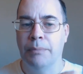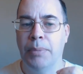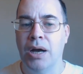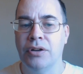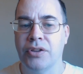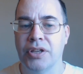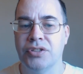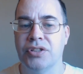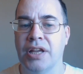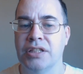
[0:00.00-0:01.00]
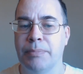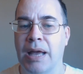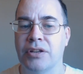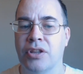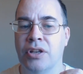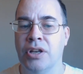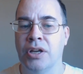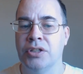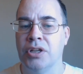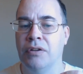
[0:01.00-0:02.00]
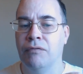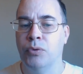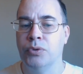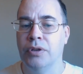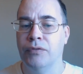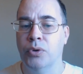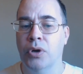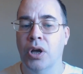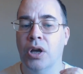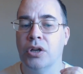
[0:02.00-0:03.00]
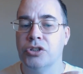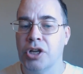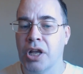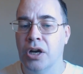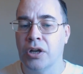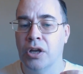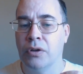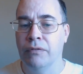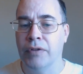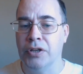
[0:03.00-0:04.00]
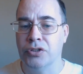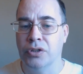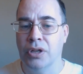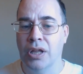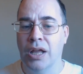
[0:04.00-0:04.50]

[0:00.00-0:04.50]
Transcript: Now, part of this dates back to the nineteen forty-four Chicago Convention,